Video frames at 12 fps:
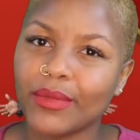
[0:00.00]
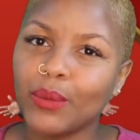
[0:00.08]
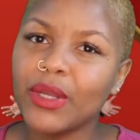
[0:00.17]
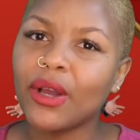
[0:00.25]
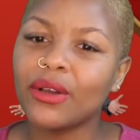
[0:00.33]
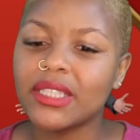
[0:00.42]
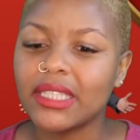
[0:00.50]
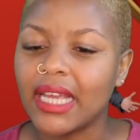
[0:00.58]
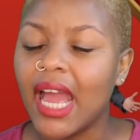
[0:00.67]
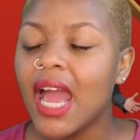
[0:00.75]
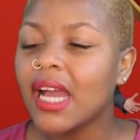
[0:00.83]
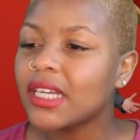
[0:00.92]
We're going to
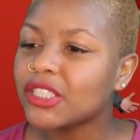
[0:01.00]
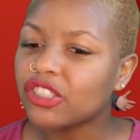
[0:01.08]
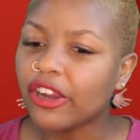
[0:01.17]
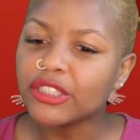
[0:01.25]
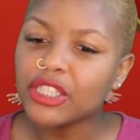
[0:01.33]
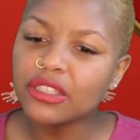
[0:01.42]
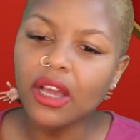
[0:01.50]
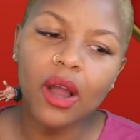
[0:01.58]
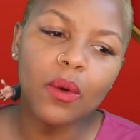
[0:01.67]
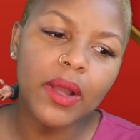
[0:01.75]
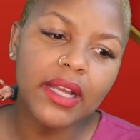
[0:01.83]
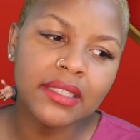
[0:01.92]
see. Because church is
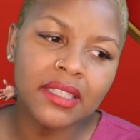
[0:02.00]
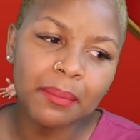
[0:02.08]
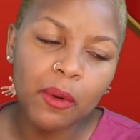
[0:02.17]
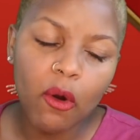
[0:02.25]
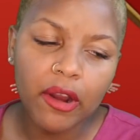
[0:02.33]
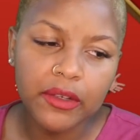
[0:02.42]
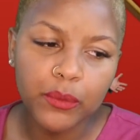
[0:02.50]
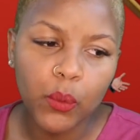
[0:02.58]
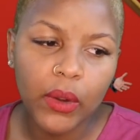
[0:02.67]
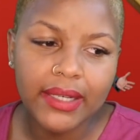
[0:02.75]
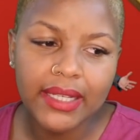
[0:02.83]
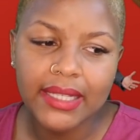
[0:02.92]
always important
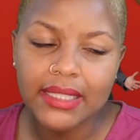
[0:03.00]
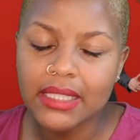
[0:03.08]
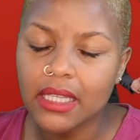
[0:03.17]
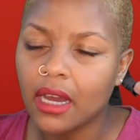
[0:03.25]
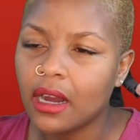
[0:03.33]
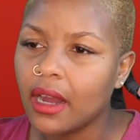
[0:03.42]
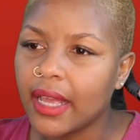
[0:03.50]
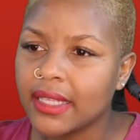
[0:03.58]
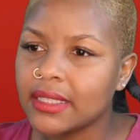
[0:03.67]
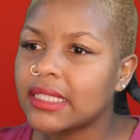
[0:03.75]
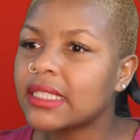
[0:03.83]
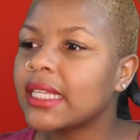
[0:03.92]
when it's
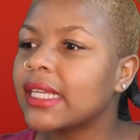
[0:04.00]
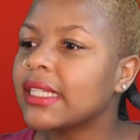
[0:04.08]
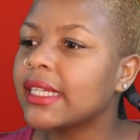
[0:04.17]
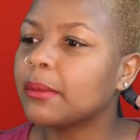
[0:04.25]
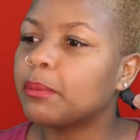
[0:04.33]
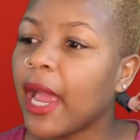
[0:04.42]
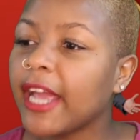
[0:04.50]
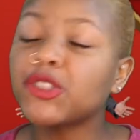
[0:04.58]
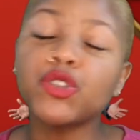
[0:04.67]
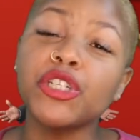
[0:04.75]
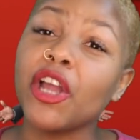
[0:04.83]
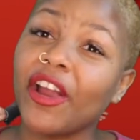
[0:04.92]
instilling
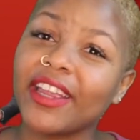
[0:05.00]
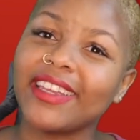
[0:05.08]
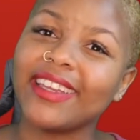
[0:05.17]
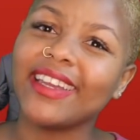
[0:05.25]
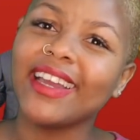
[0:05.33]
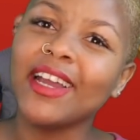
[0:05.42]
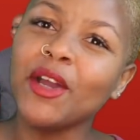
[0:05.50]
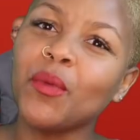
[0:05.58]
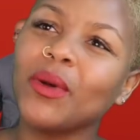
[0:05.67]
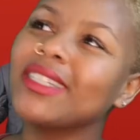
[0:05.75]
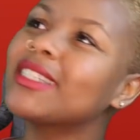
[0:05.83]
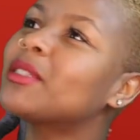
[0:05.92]
patriarchy.
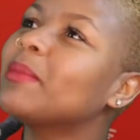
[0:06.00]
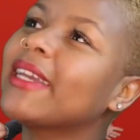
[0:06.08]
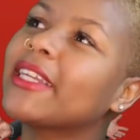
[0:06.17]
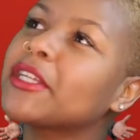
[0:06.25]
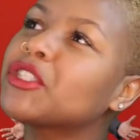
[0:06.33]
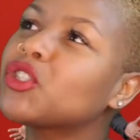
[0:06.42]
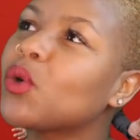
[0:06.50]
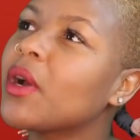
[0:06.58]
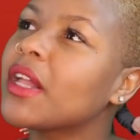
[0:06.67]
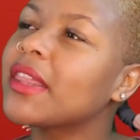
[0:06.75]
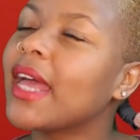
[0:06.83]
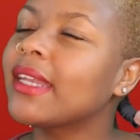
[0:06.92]
When it's making
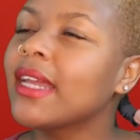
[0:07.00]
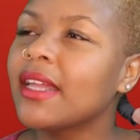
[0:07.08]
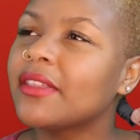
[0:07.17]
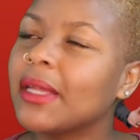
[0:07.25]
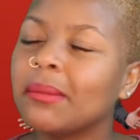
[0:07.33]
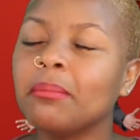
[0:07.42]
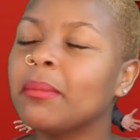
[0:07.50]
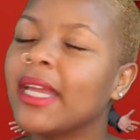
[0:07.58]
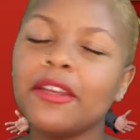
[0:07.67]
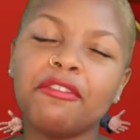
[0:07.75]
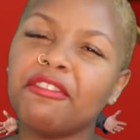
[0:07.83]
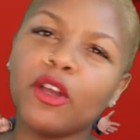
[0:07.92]
sure that
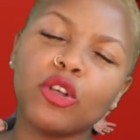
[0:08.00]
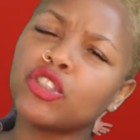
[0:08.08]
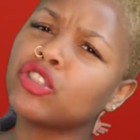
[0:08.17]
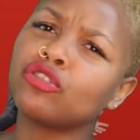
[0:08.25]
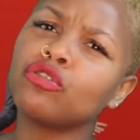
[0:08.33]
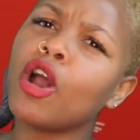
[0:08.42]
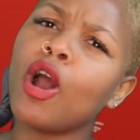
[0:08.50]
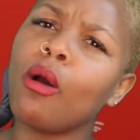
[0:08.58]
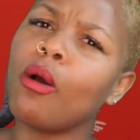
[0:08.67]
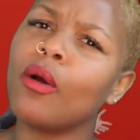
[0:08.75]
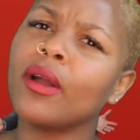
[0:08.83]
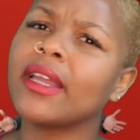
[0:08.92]
men feel
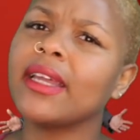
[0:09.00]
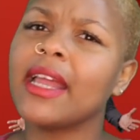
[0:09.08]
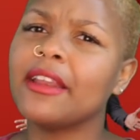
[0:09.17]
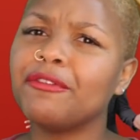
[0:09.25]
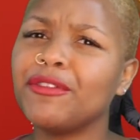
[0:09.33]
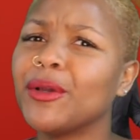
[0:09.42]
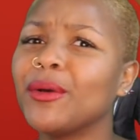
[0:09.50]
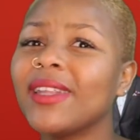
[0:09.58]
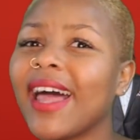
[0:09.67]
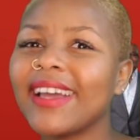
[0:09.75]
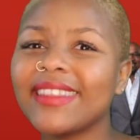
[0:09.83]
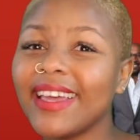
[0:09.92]
strong and feel
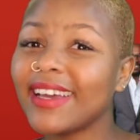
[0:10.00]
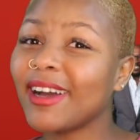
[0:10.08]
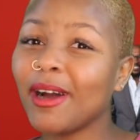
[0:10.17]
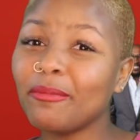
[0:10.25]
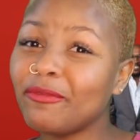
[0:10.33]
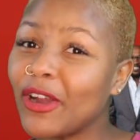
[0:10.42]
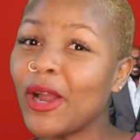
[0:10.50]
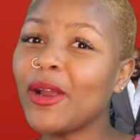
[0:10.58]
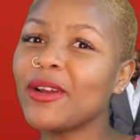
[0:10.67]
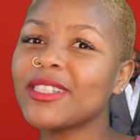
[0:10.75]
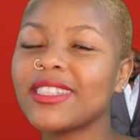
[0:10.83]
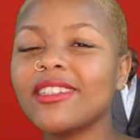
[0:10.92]
like they come
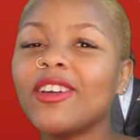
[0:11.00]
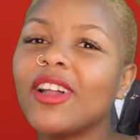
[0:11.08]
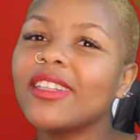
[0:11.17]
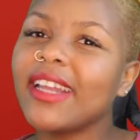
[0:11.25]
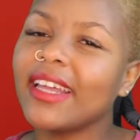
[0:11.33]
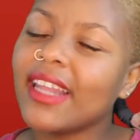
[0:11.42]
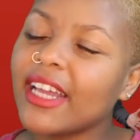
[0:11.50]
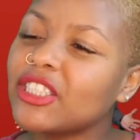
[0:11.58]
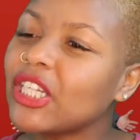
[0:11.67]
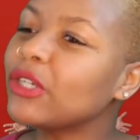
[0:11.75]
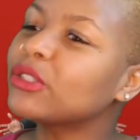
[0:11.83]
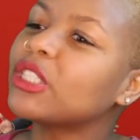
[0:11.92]
first and all of that. Like,
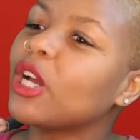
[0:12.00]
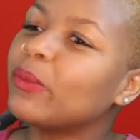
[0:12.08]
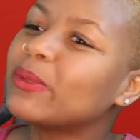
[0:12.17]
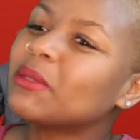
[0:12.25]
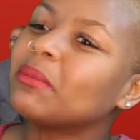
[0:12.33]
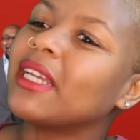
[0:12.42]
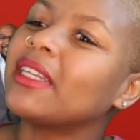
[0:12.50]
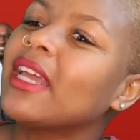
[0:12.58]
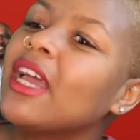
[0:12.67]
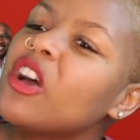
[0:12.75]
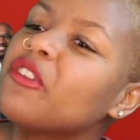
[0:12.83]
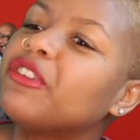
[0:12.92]
church helps men
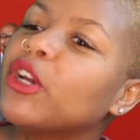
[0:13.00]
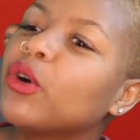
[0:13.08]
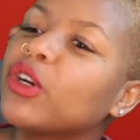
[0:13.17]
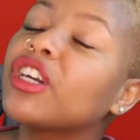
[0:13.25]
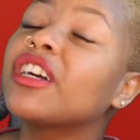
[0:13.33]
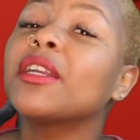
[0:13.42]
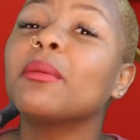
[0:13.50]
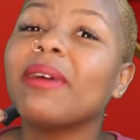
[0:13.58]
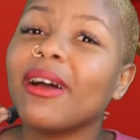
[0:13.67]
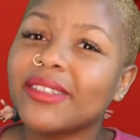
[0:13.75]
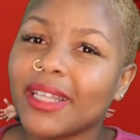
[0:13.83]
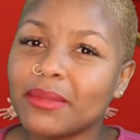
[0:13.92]
feel good
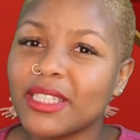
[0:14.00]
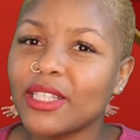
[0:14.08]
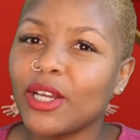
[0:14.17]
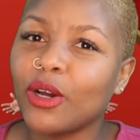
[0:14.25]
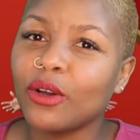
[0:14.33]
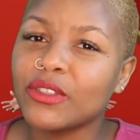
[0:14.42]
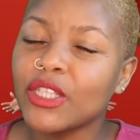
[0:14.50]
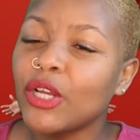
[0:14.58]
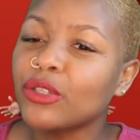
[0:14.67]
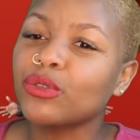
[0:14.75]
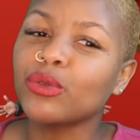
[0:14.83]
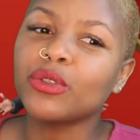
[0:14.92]
about themselves
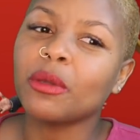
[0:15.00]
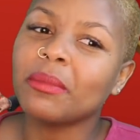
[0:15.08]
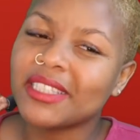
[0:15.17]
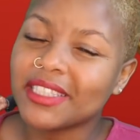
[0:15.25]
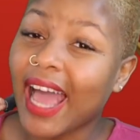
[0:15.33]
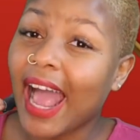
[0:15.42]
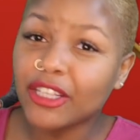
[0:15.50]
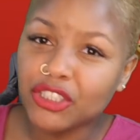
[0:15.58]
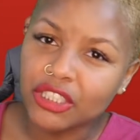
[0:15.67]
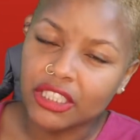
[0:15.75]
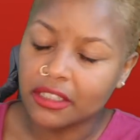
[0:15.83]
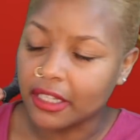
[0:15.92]
through the
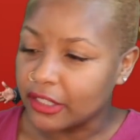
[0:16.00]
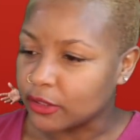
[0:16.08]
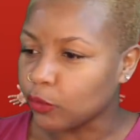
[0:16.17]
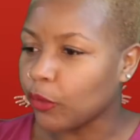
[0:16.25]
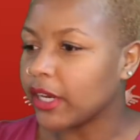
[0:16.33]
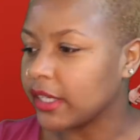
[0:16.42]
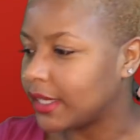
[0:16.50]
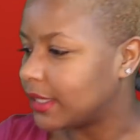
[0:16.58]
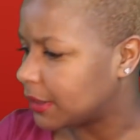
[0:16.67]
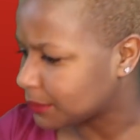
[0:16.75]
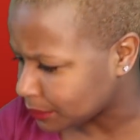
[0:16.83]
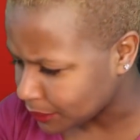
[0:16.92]
misogyny that is written in
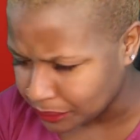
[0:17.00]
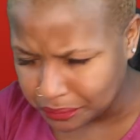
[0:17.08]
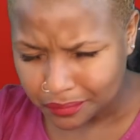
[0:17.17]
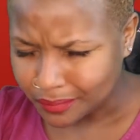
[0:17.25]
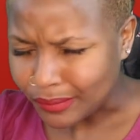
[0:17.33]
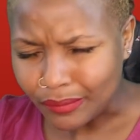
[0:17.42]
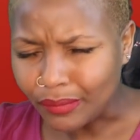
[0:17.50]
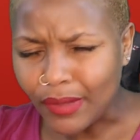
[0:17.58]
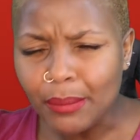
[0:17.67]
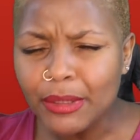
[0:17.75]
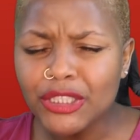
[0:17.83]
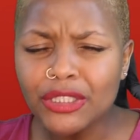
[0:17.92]
it.
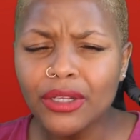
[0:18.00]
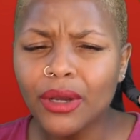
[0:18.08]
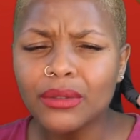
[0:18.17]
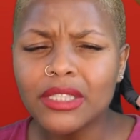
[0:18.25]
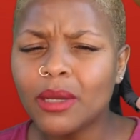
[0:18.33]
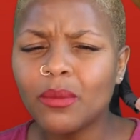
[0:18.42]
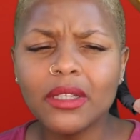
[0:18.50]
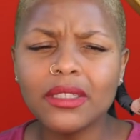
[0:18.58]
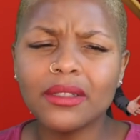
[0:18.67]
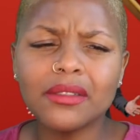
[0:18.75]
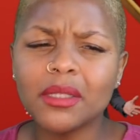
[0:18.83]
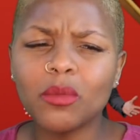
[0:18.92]
But some
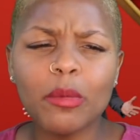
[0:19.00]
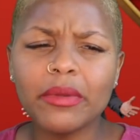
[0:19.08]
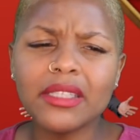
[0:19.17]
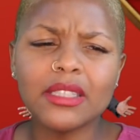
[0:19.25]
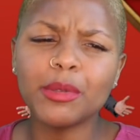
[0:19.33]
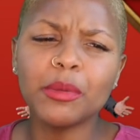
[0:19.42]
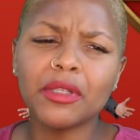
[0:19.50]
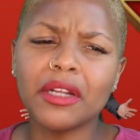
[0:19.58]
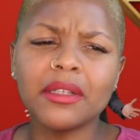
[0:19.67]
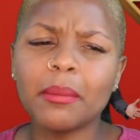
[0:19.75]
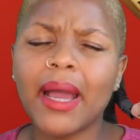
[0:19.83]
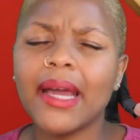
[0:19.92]
women and some people
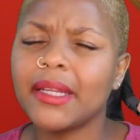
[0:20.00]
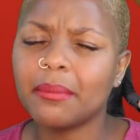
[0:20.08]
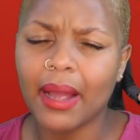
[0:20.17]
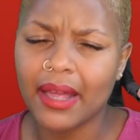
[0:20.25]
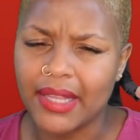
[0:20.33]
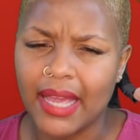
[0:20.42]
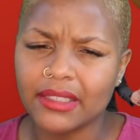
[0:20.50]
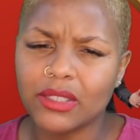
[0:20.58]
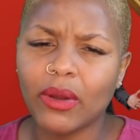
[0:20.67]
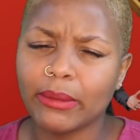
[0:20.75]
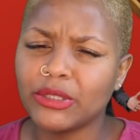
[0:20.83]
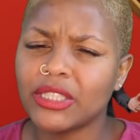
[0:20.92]
aren't abiding by that.
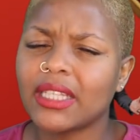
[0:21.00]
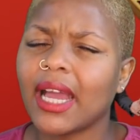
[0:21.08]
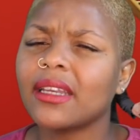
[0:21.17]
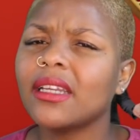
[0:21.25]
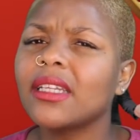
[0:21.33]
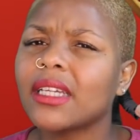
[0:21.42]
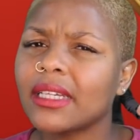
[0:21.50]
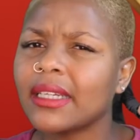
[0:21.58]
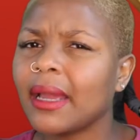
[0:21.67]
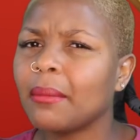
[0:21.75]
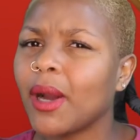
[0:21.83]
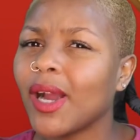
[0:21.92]
So I'm just kind of looking
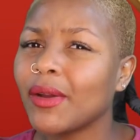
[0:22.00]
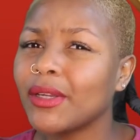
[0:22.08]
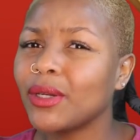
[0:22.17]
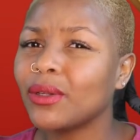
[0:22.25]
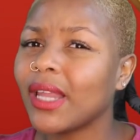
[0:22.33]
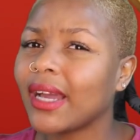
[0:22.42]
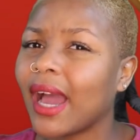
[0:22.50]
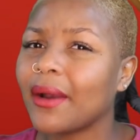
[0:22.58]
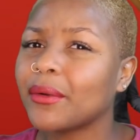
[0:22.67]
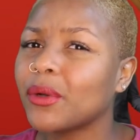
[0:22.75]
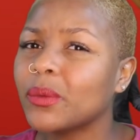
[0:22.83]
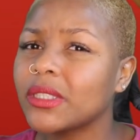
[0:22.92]
at Mario like I
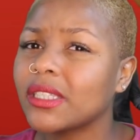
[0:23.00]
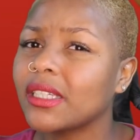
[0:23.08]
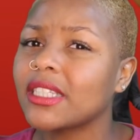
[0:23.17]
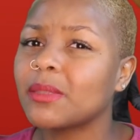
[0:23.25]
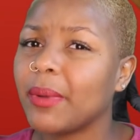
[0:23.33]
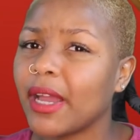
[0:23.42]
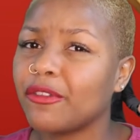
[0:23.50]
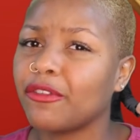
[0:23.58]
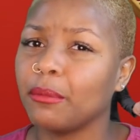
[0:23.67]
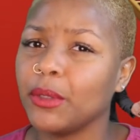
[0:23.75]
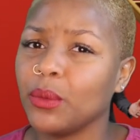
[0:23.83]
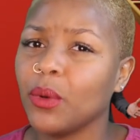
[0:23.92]
don't know what to expect
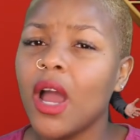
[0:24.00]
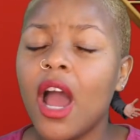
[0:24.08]
from you.